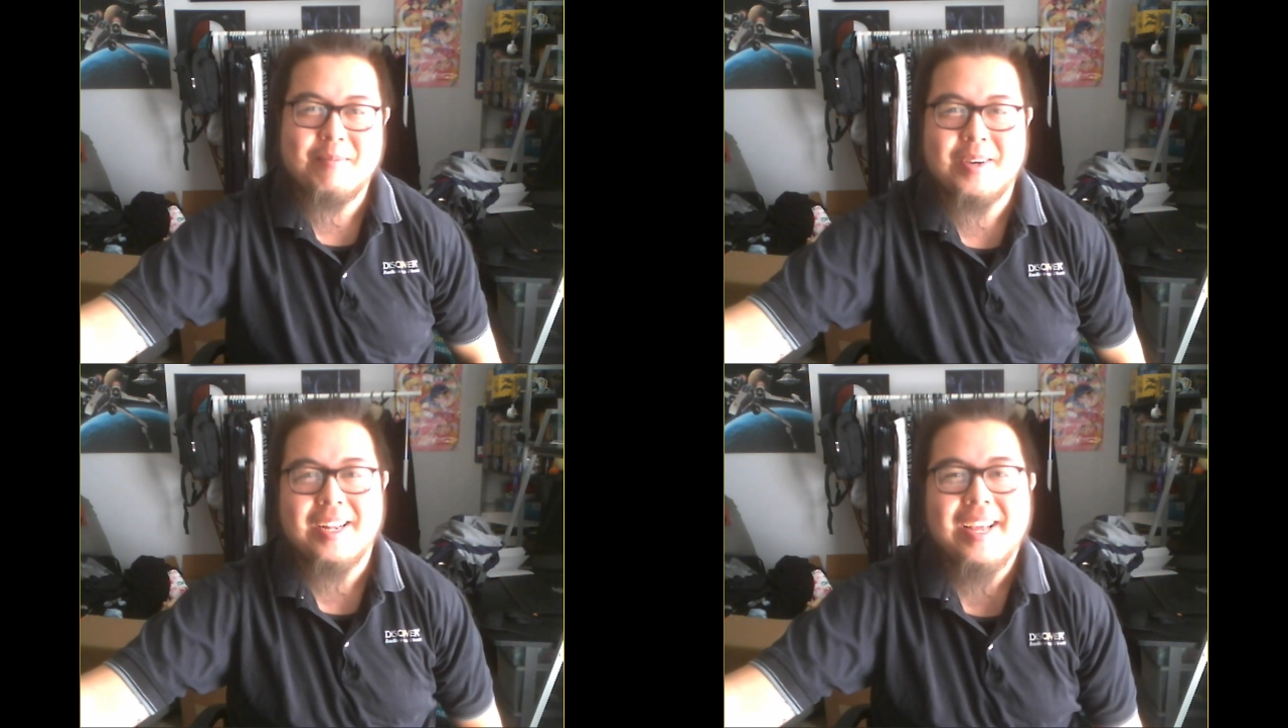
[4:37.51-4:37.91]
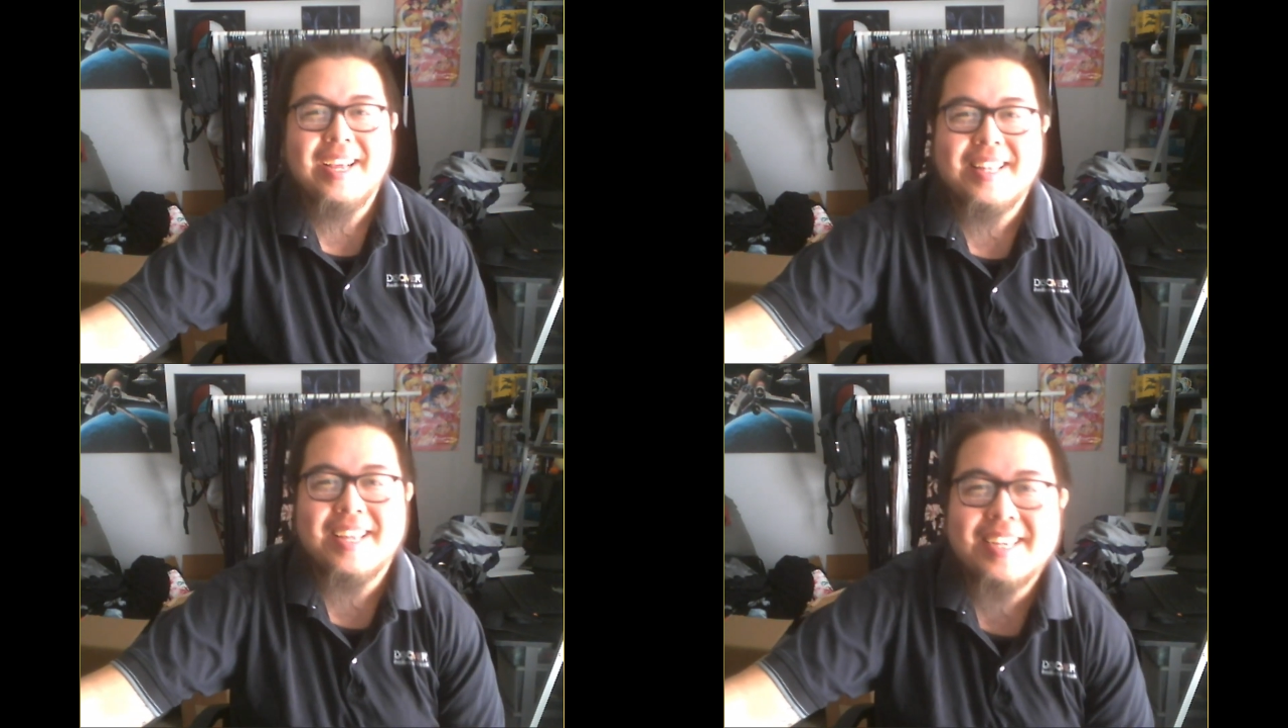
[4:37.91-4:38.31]
But
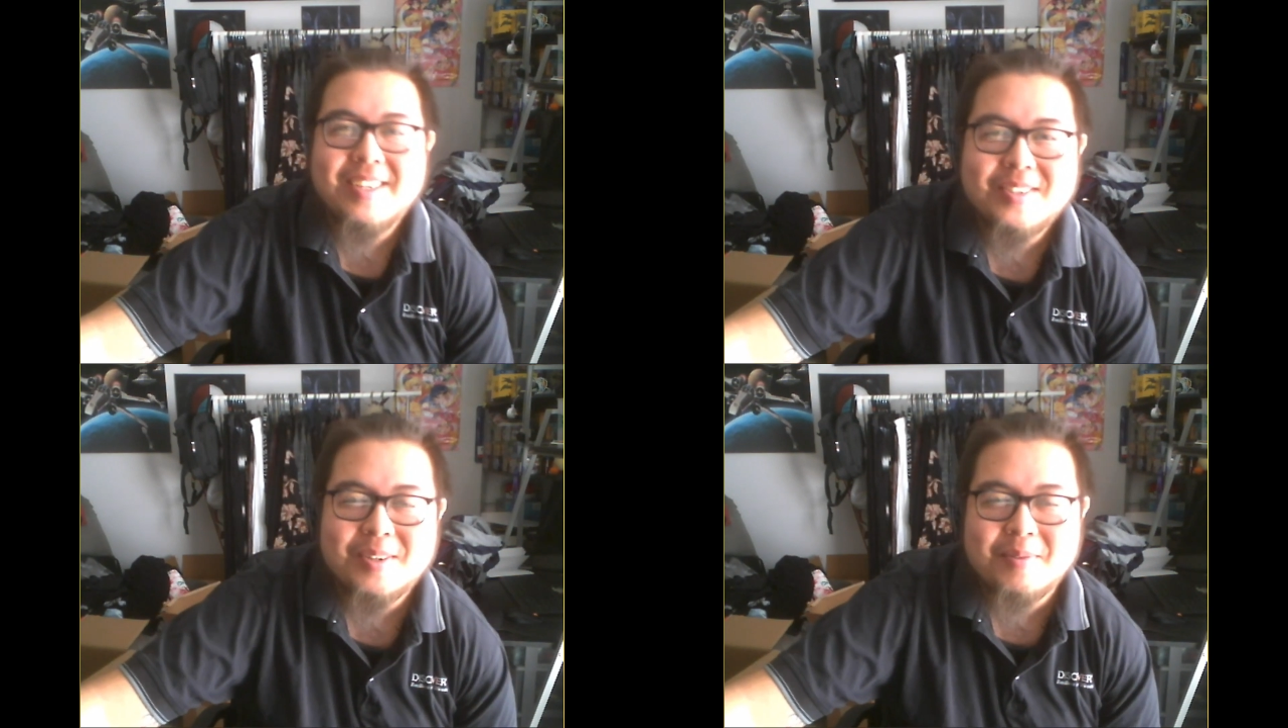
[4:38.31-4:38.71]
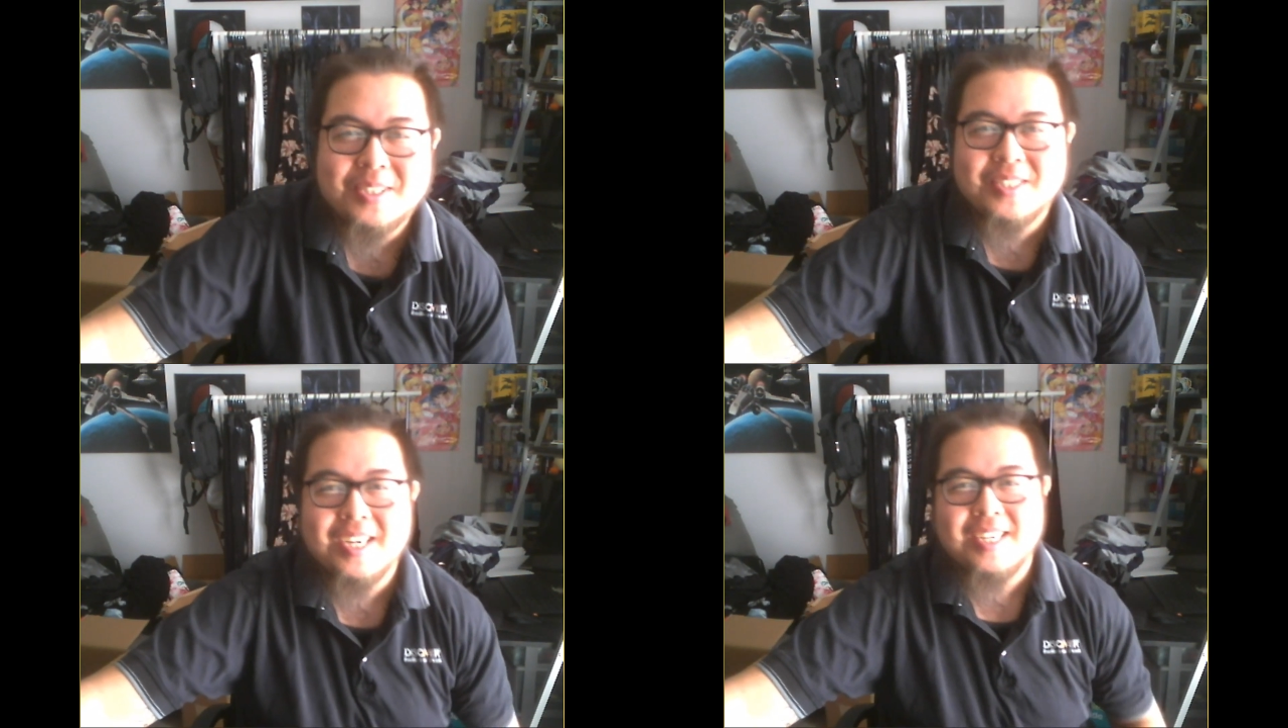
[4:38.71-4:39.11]
thank you so
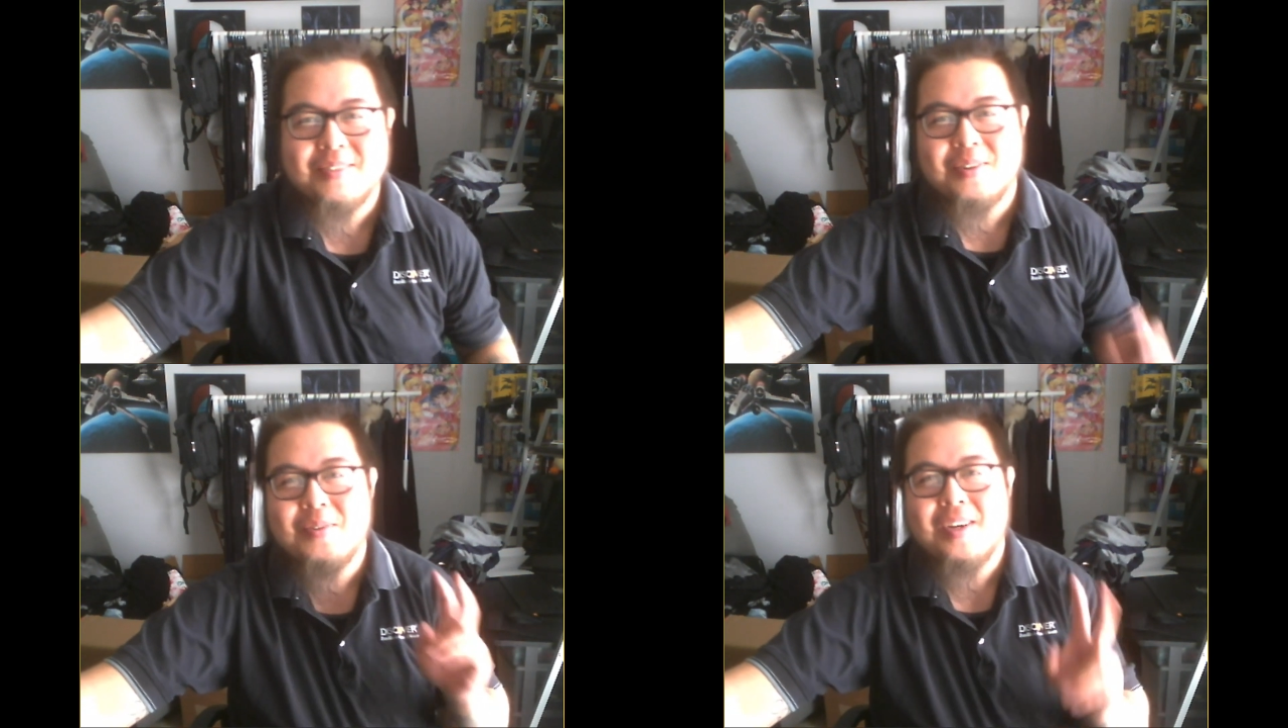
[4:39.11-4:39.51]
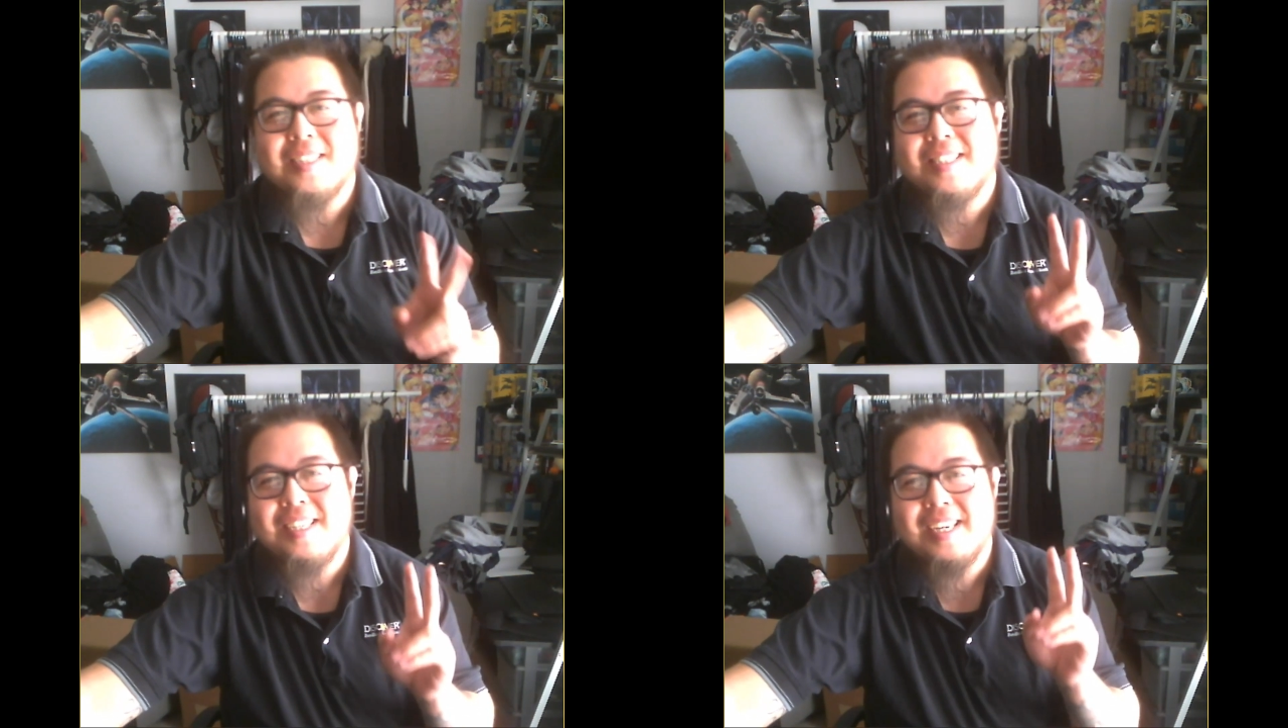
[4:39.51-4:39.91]
much, you guys, for
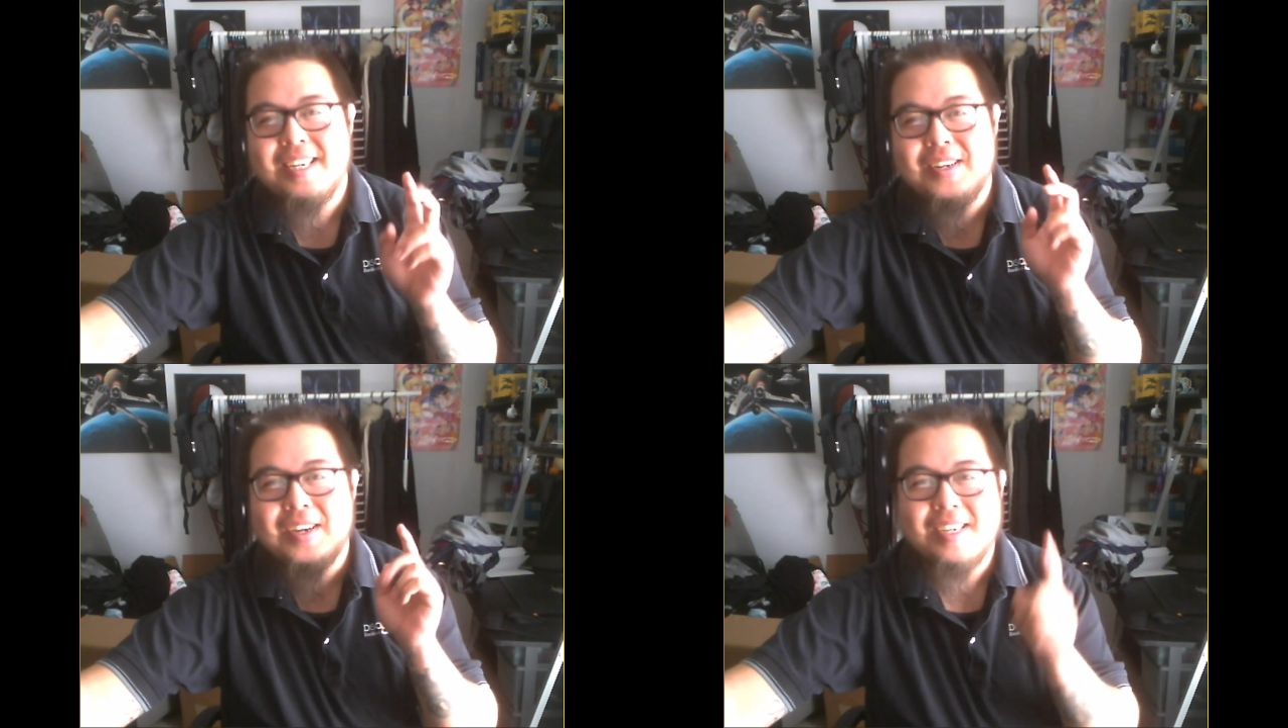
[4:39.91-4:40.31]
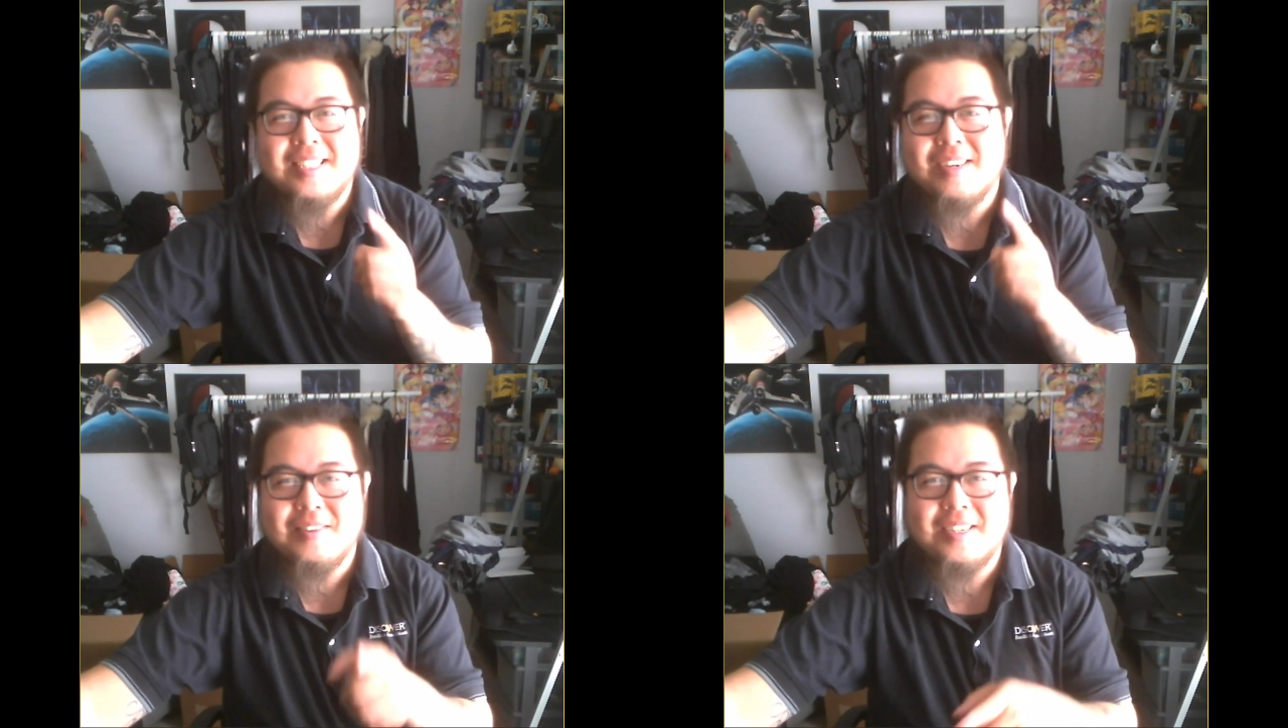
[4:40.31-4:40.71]
watching. And you guys
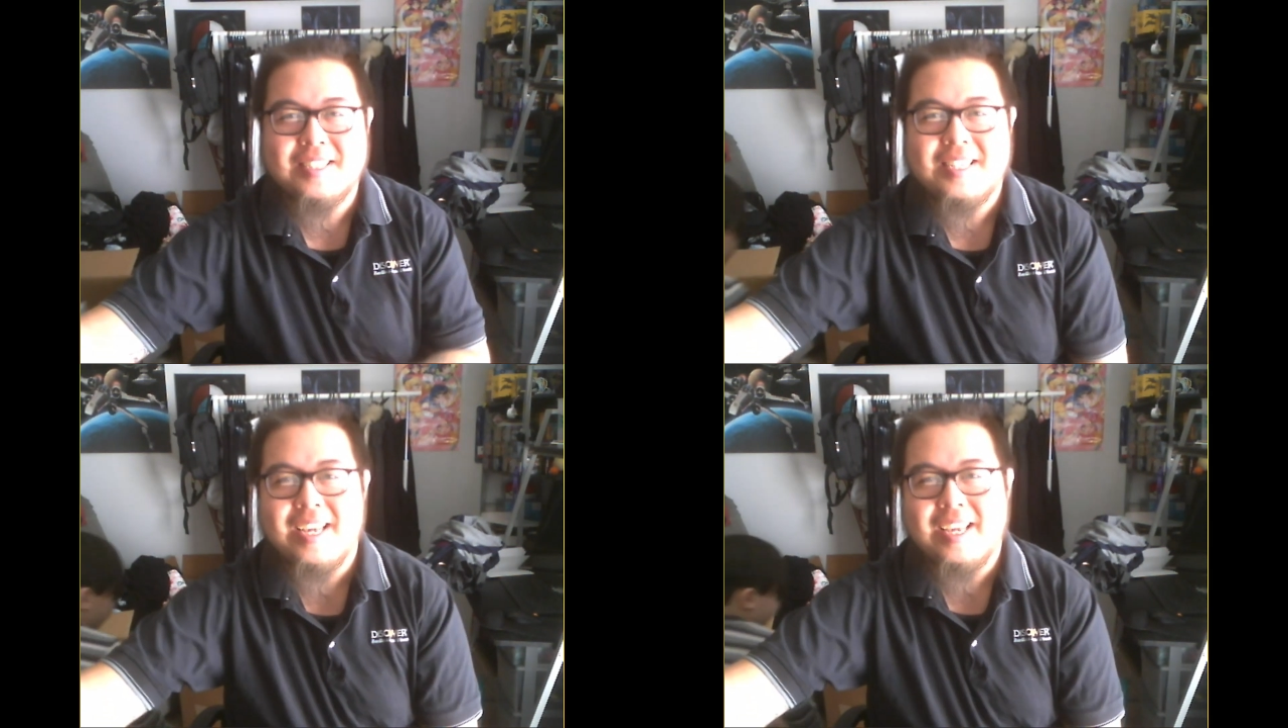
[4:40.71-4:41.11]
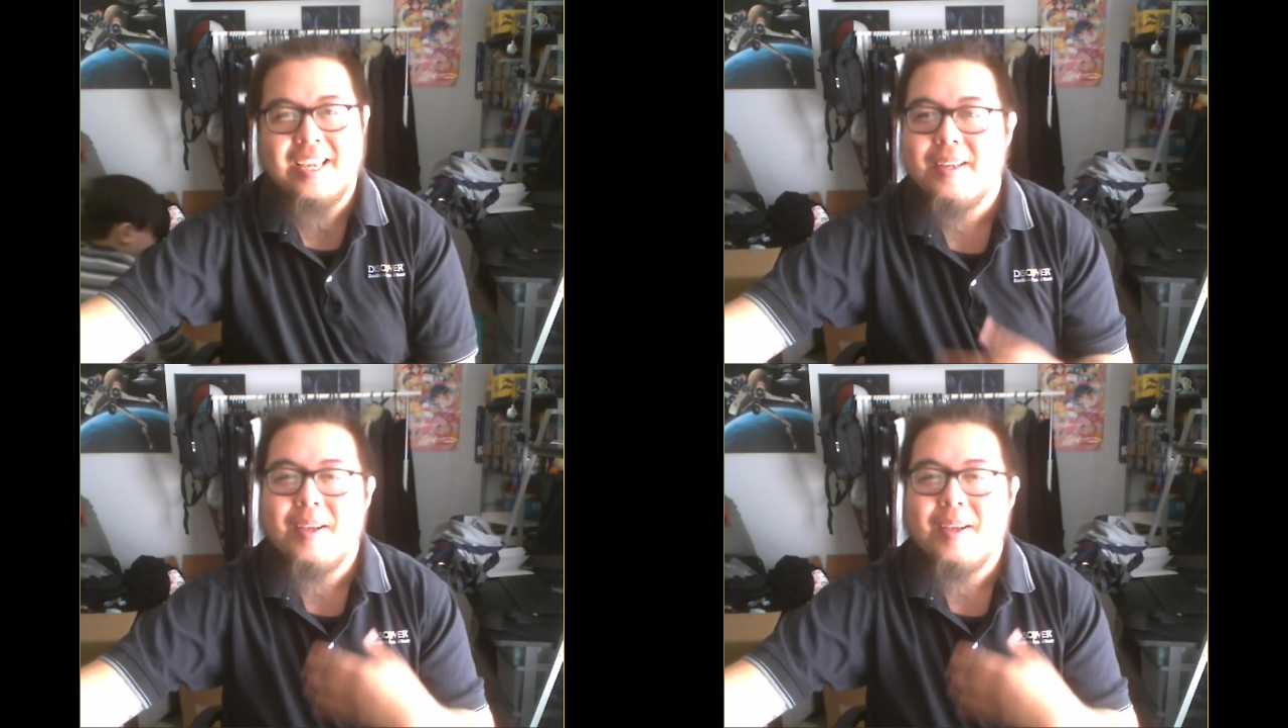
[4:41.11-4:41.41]
have a good day.